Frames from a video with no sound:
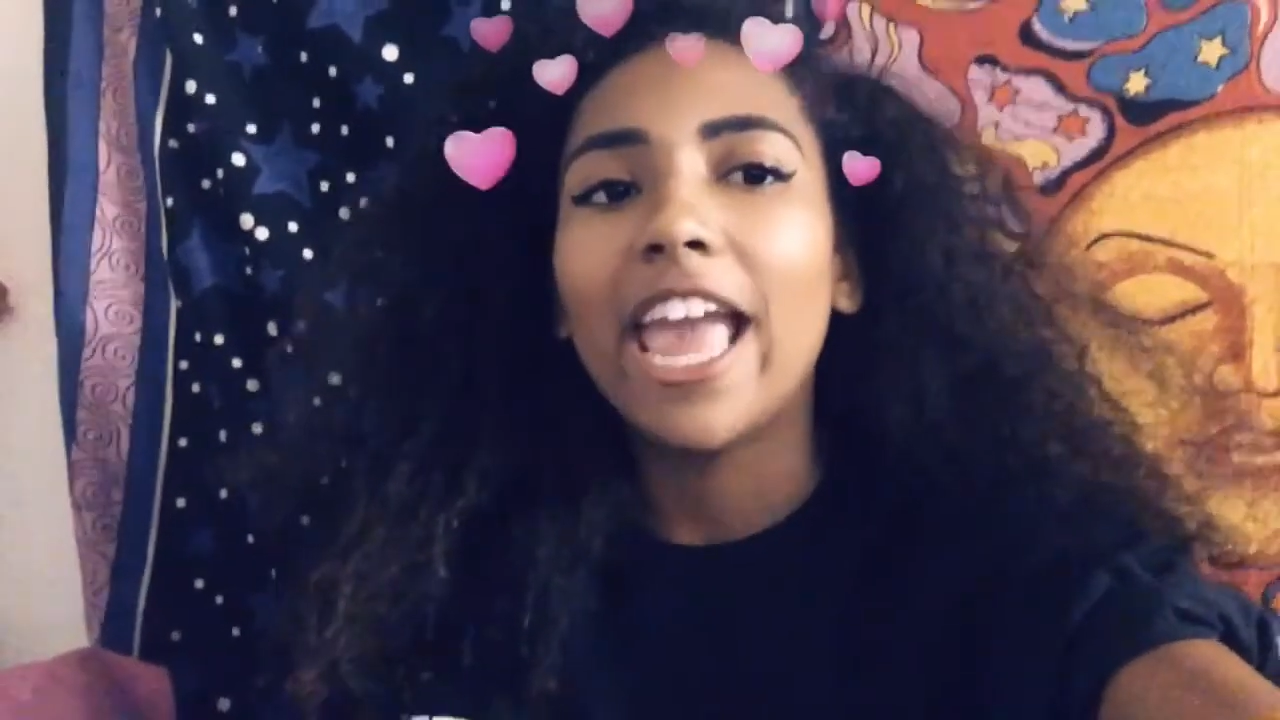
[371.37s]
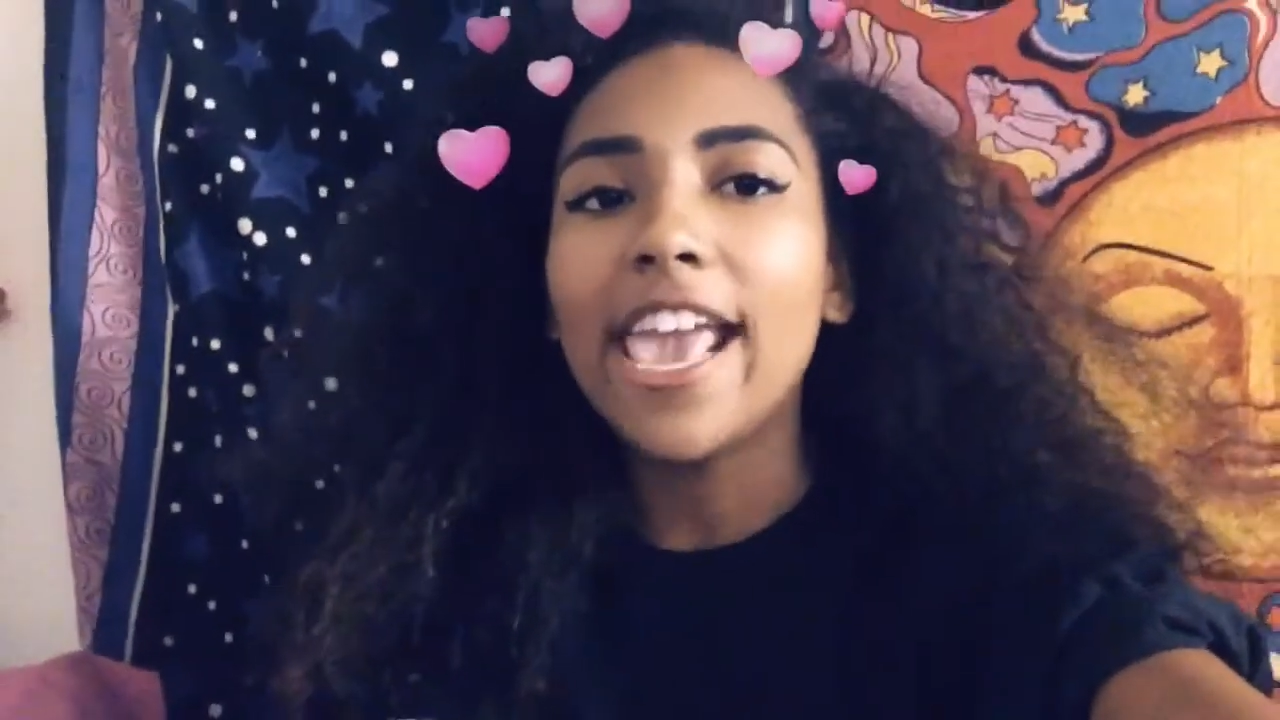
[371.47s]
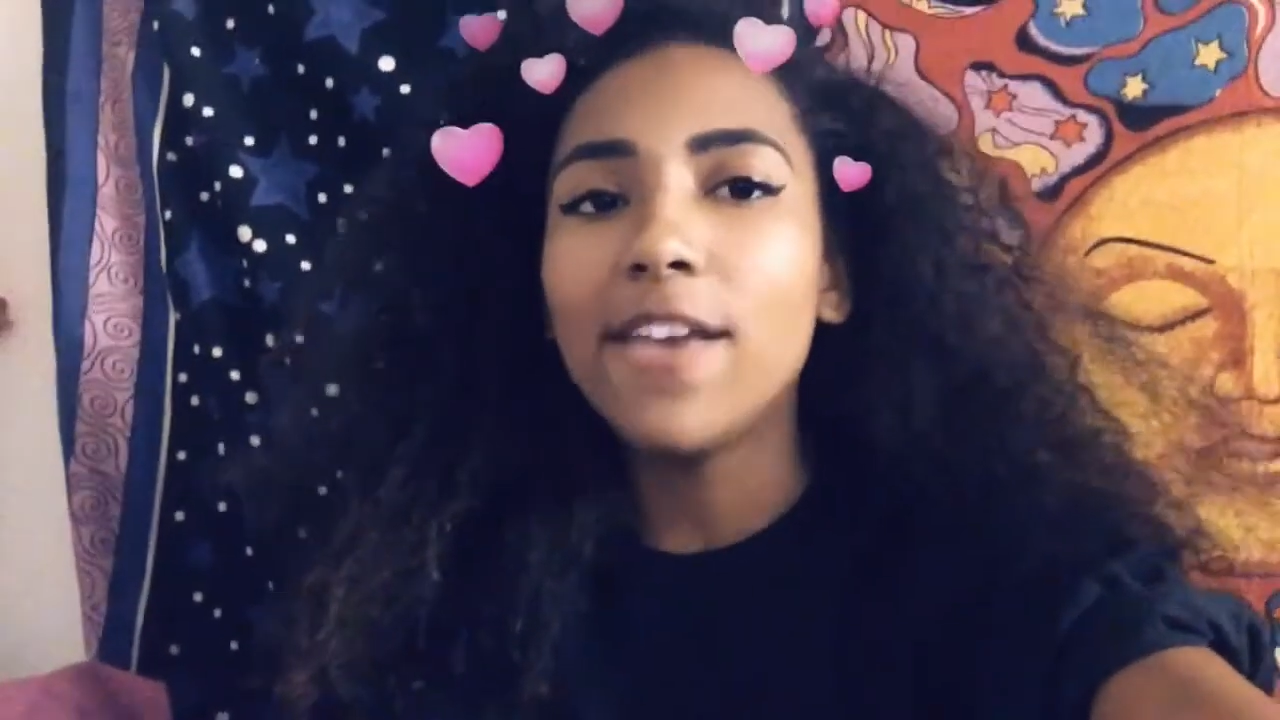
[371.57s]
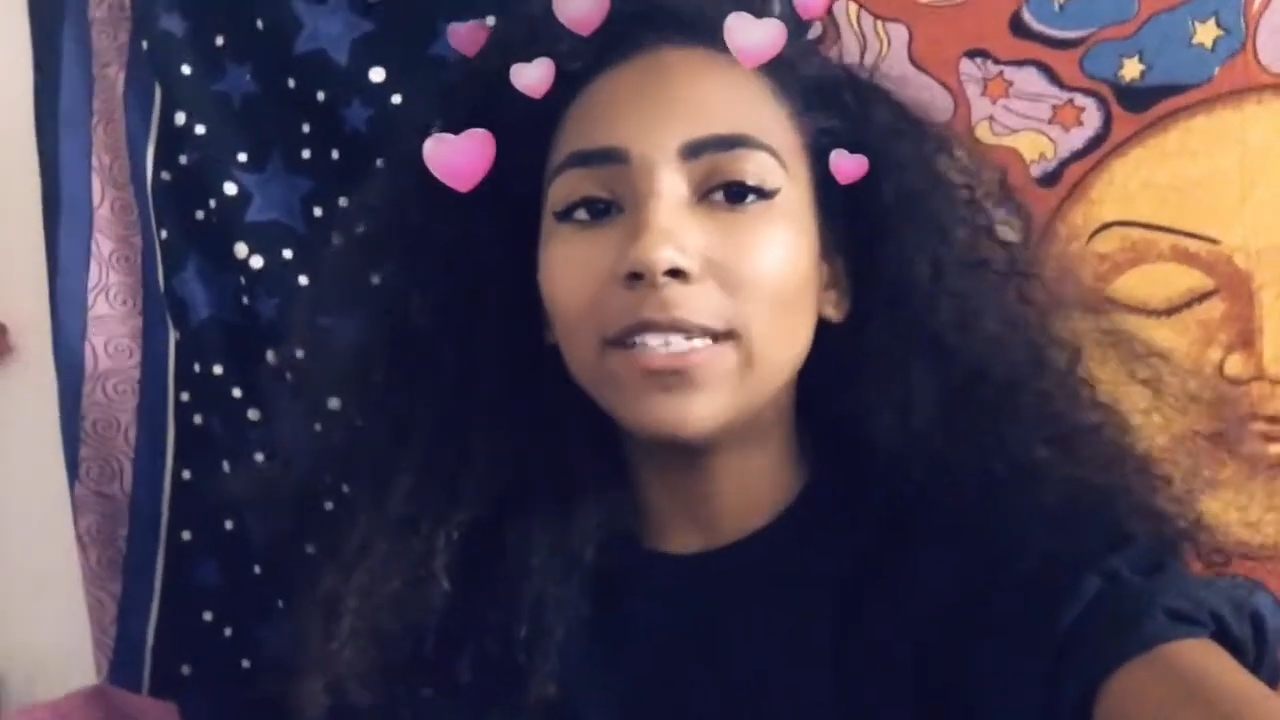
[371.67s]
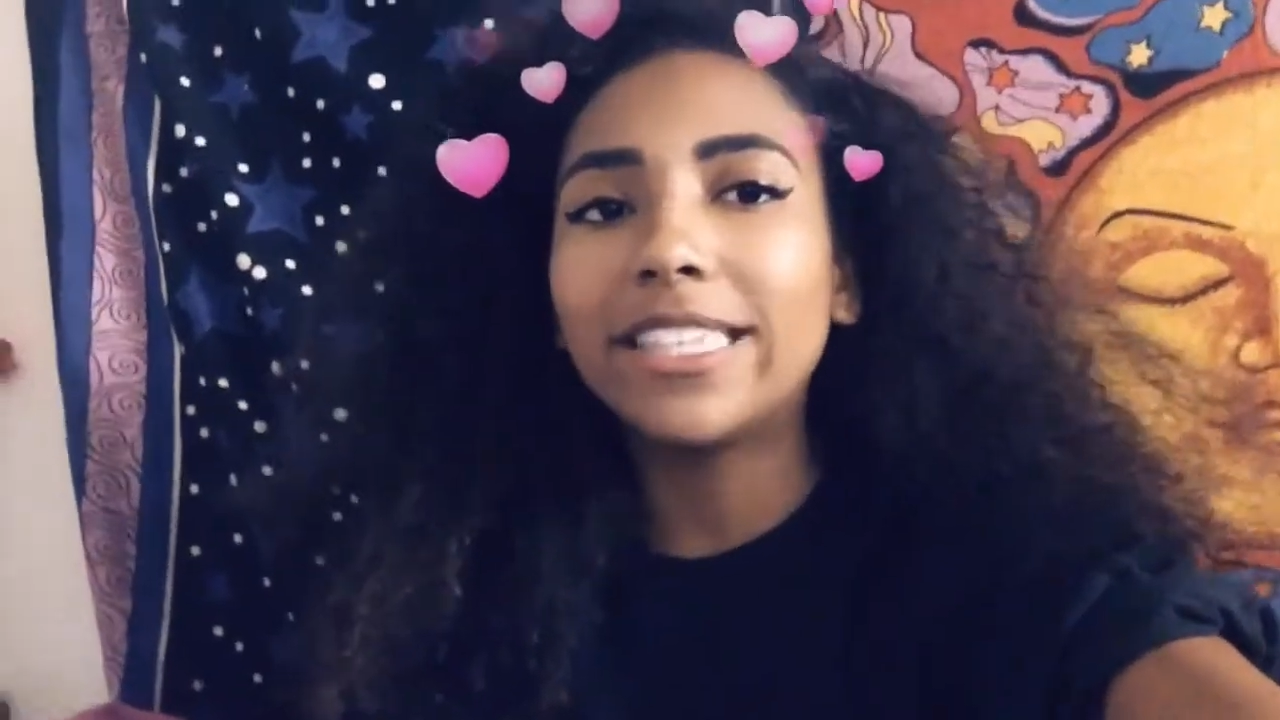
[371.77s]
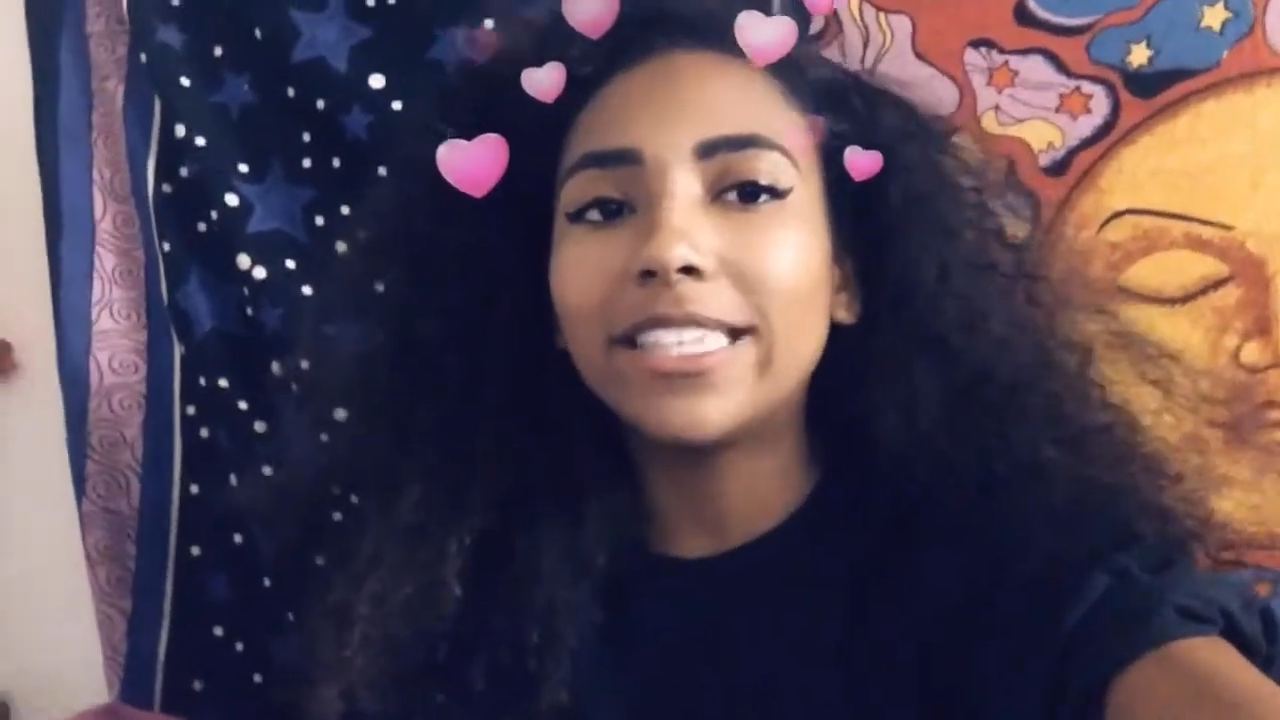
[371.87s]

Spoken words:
he was